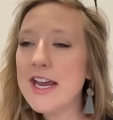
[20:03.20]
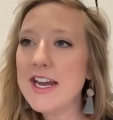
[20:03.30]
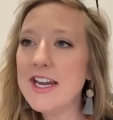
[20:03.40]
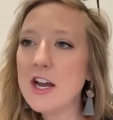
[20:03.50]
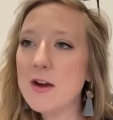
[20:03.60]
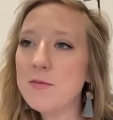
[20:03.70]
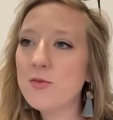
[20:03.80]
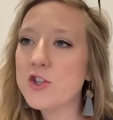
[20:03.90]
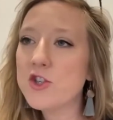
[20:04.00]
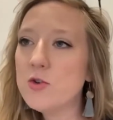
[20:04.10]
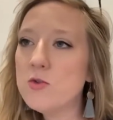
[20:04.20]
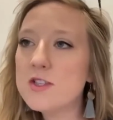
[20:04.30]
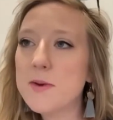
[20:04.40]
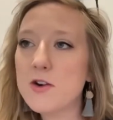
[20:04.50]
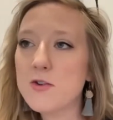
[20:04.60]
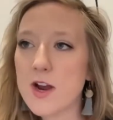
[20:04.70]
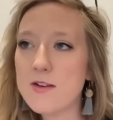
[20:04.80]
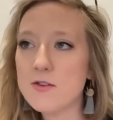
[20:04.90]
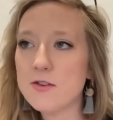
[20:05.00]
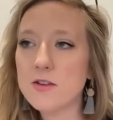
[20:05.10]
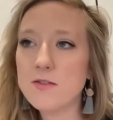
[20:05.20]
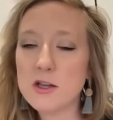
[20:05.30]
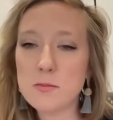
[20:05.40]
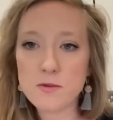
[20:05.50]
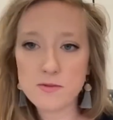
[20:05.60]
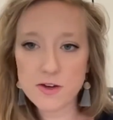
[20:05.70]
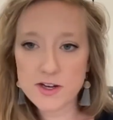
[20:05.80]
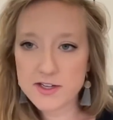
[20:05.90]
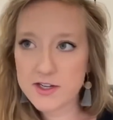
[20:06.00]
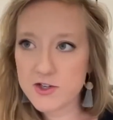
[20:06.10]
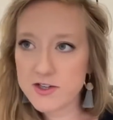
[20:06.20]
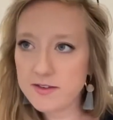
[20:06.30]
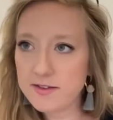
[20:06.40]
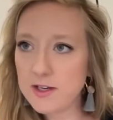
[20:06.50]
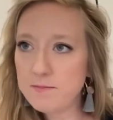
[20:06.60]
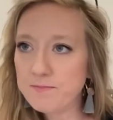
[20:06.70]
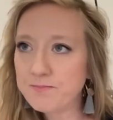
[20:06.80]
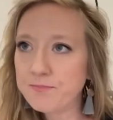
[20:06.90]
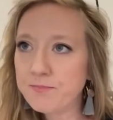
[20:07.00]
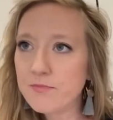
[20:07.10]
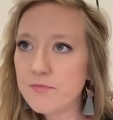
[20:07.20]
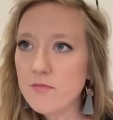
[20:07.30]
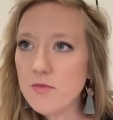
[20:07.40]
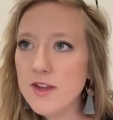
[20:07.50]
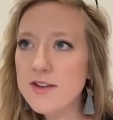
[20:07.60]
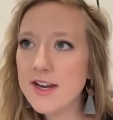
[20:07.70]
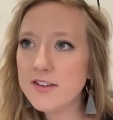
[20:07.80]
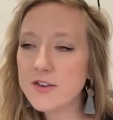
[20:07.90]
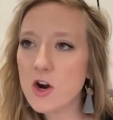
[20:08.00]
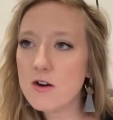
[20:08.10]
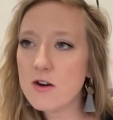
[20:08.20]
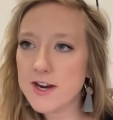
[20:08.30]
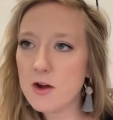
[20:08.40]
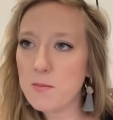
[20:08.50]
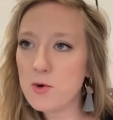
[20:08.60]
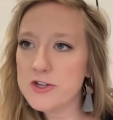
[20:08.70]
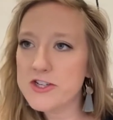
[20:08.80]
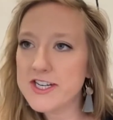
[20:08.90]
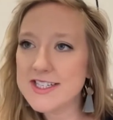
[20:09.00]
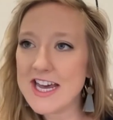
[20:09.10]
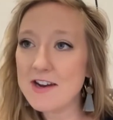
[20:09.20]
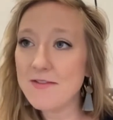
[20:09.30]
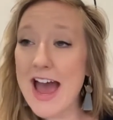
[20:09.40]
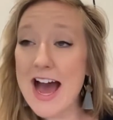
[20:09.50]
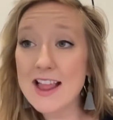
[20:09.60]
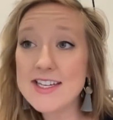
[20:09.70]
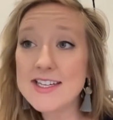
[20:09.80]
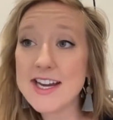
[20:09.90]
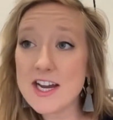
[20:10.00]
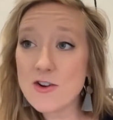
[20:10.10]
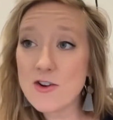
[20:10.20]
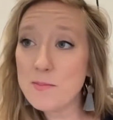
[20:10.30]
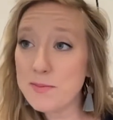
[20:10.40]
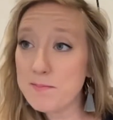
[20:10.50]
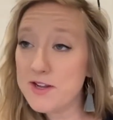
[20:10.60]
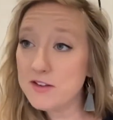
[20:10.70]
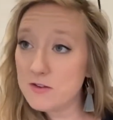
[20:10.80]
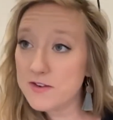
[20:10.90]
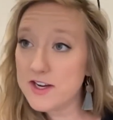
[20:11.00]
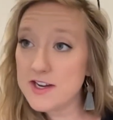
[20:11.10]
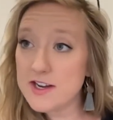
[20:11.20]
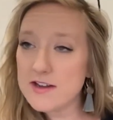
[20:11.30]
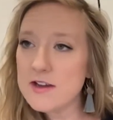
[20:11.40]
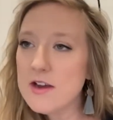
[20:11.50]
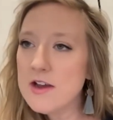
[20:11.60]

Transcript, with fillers: and it comes with two spare drivers available for contingency. Next carved out portion is out of Allentown, Pennsylvania.